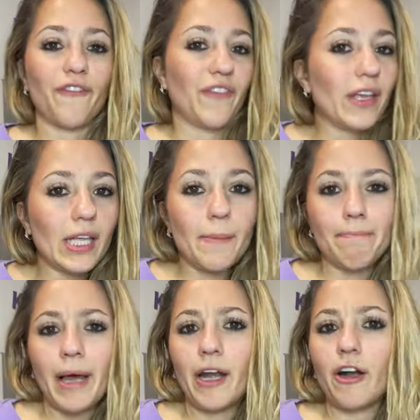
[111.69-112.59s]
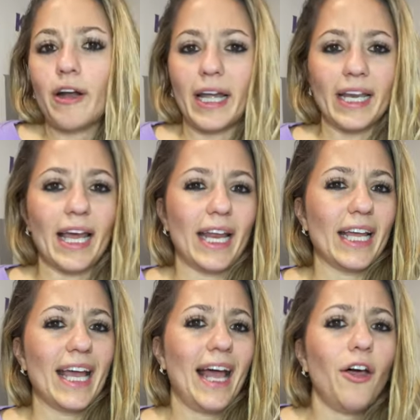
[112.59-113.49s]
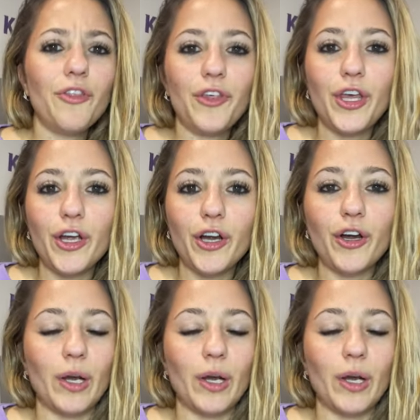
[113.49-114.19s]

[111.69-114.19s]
feeling better and getting healthier,